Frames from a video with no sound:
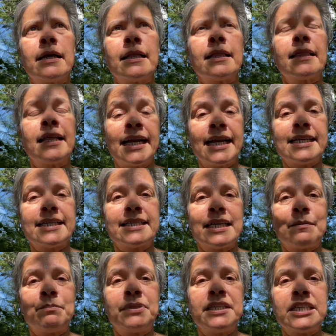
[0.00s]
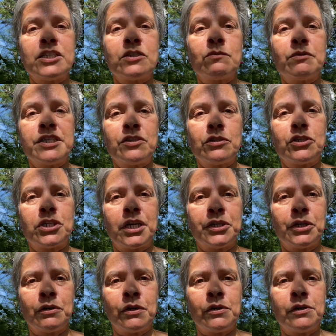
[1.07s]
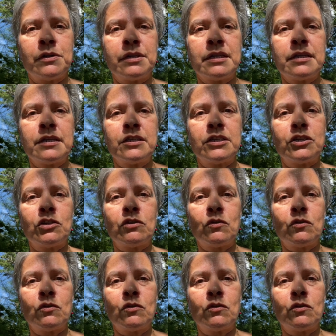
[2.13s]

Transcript: Like I said, please research on your own to